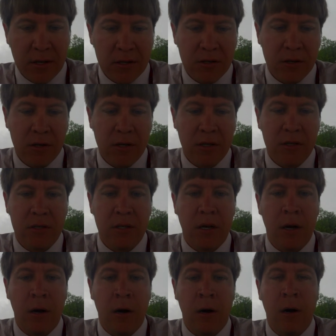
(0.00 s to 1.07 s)
histories
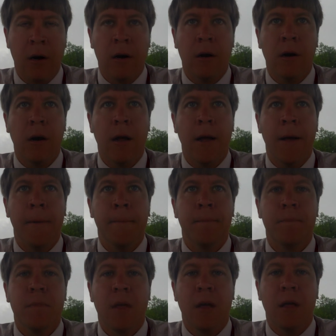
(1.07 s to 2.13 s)
are
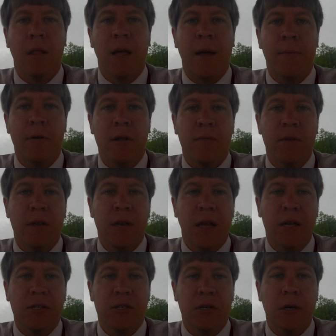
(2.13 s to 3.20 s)
collaborative in
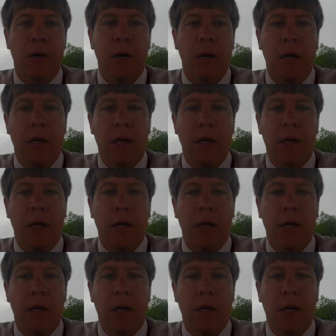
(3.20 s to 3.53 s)
nature,